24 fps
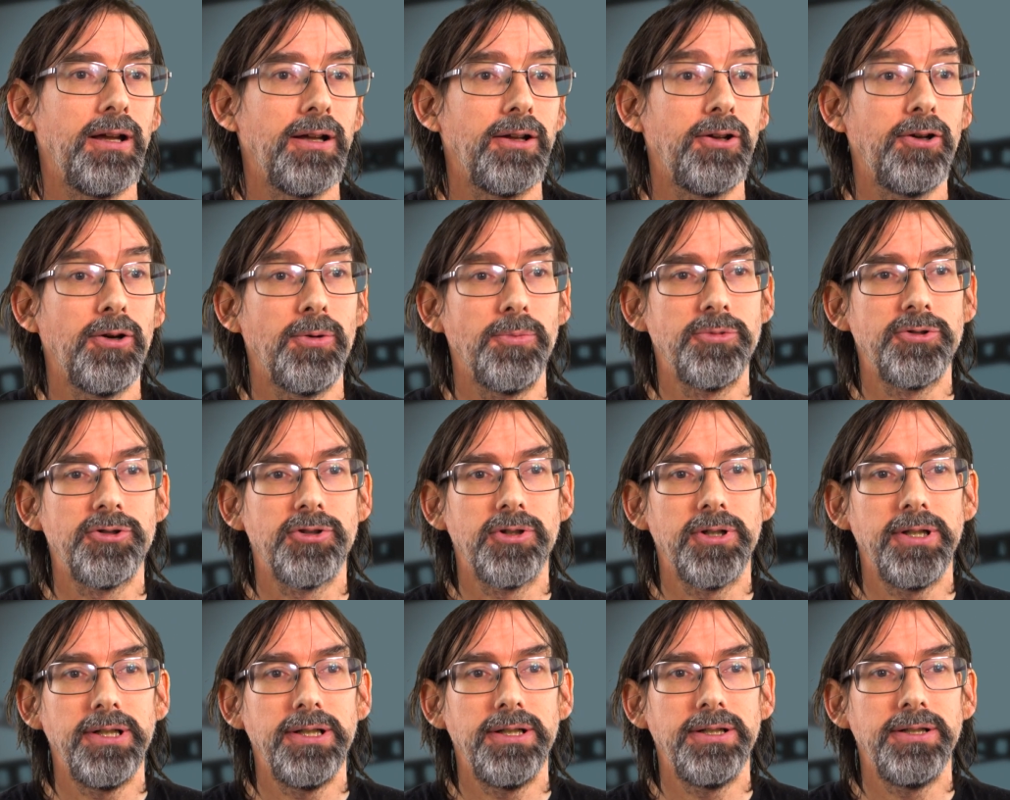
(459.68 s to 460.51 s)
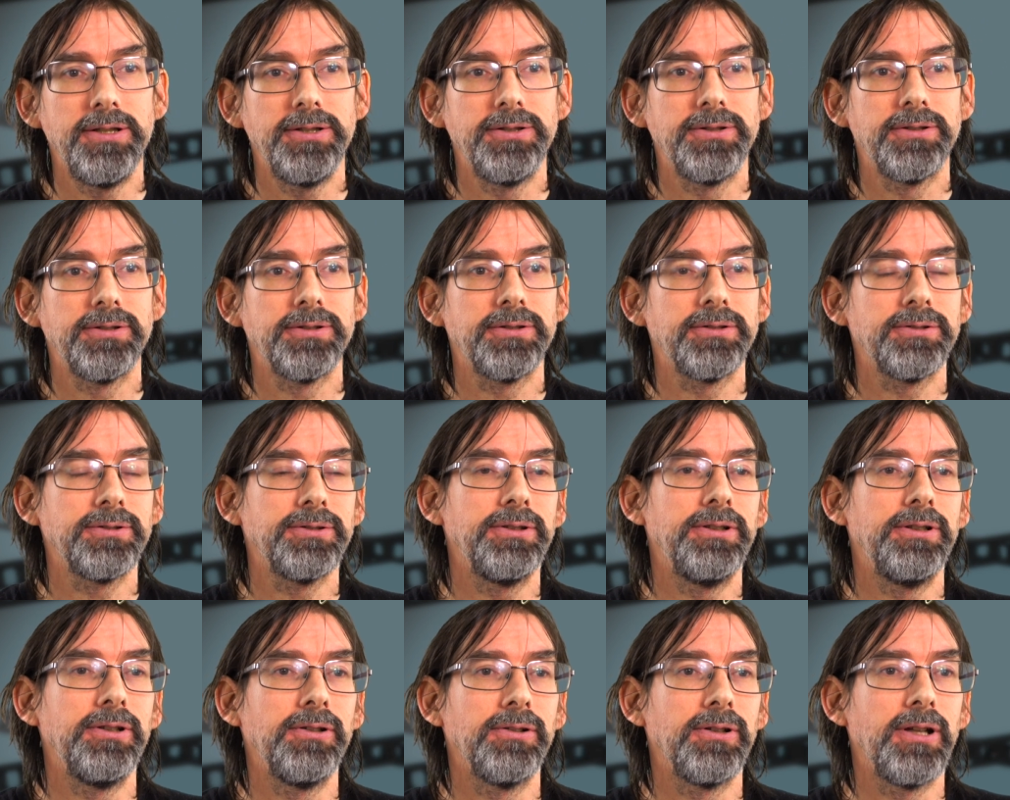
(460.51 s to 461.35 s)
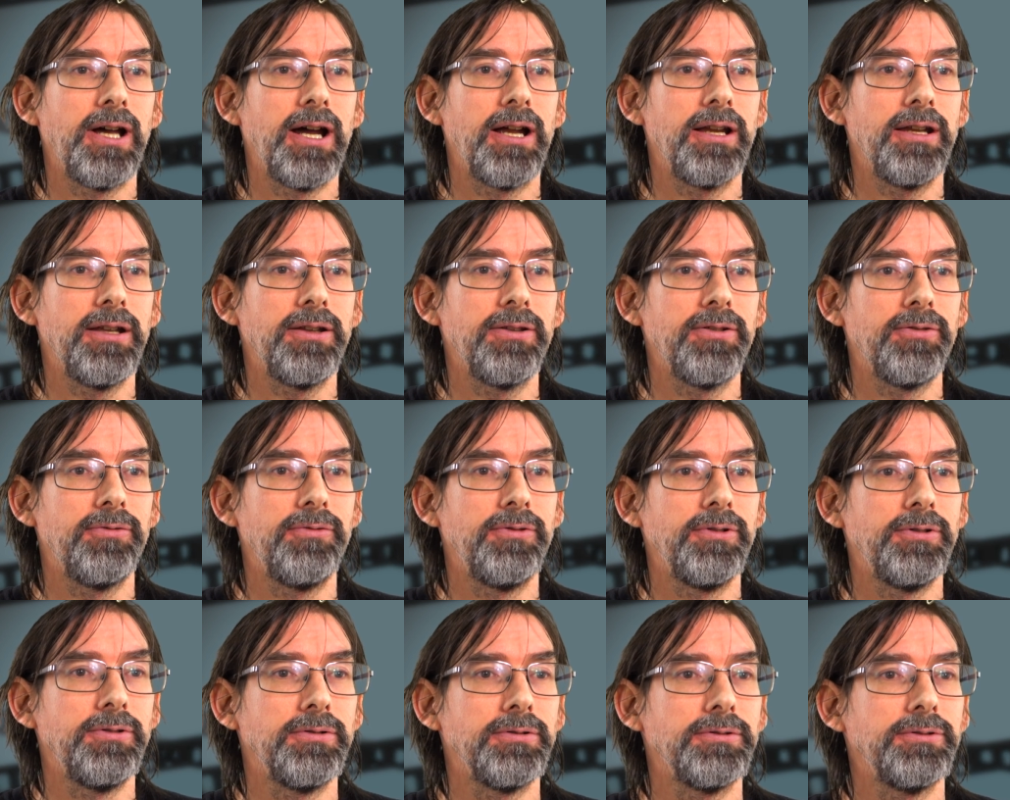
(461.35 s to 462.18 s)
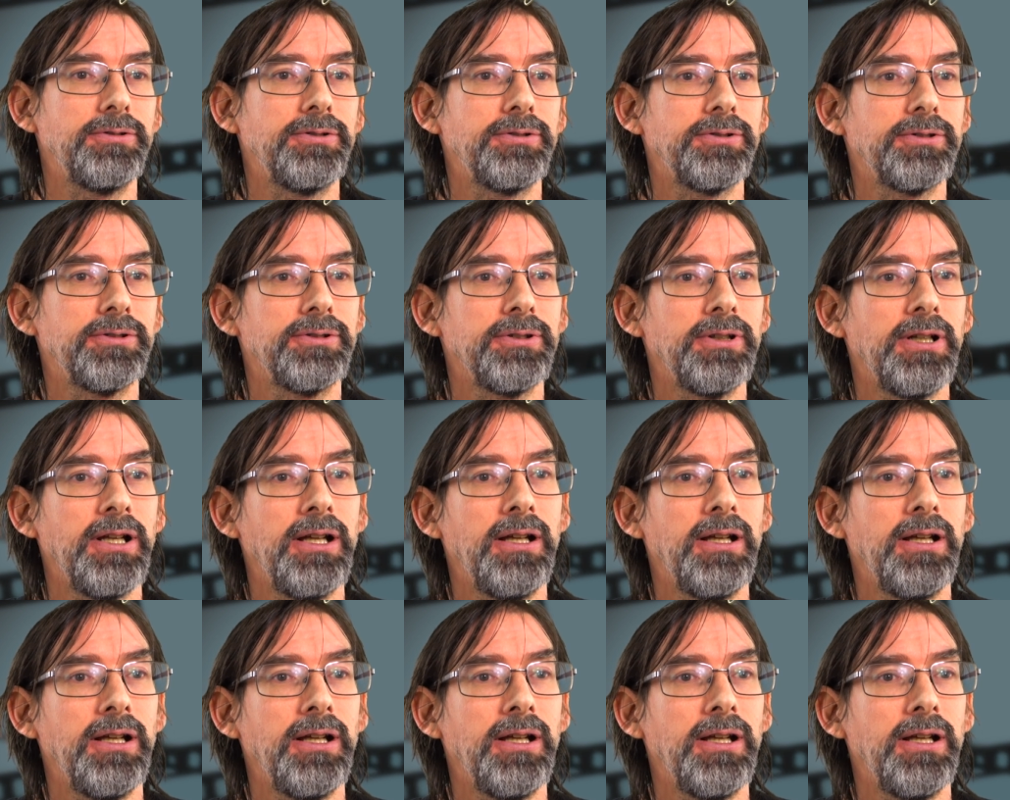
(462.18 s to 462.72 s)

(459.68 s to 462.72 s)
Gum trees, you know, lining the roads.